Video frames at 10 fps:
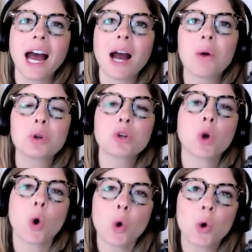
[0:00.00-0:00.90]
Our
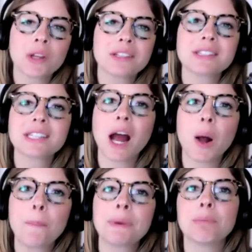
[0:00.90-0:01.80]
goal is to
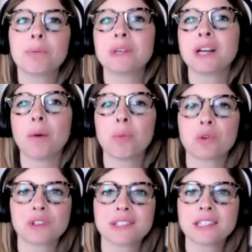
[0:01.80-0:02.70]
help people become
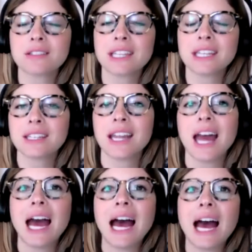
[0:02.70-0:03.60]
more resilient
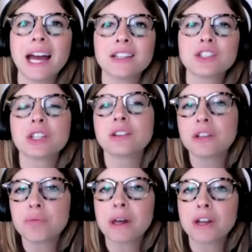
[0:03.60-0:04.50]
and to
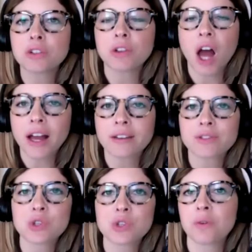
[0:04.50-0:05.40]
live better
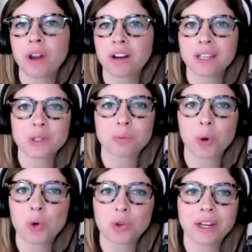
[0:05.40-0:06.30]
lives through our various
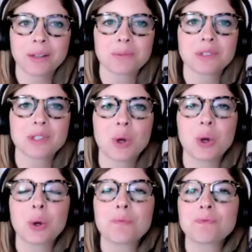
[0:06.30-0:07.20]
programs.
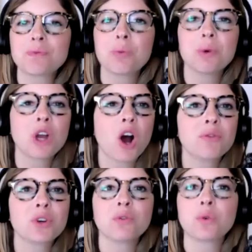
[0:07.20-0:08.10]
We
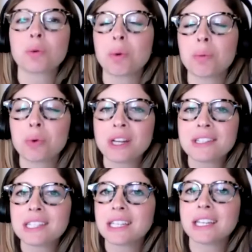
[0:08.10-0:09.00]
offer affordable
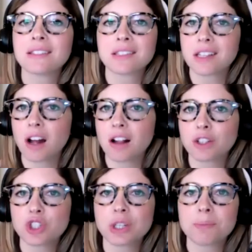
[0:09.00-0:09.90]
pricing and
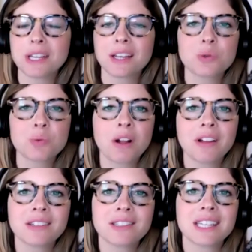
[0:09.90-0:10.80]
scholarships, as well
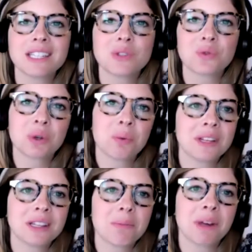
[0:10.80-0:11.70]
as these free
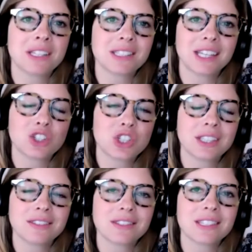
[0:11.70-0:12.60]
weekly
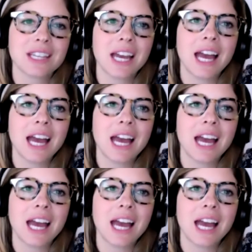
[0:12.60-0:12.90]
meditations.